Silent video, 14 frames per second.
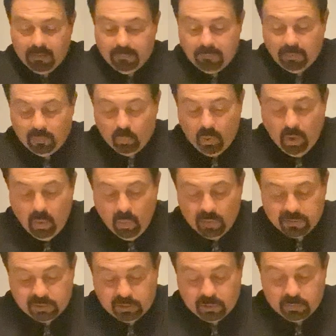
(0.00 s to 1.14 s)
But woe
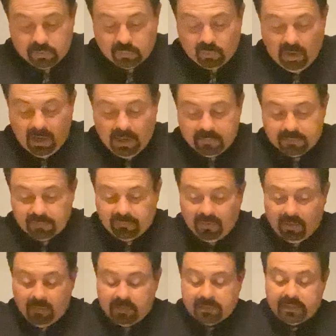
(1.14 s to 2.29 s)
unto you, scribes and
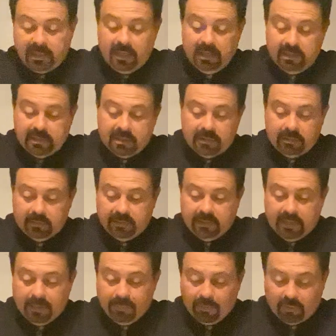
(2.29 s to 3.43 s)
Pharisees,
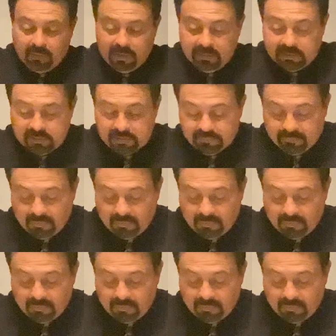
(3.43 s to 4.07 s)
hypocrites!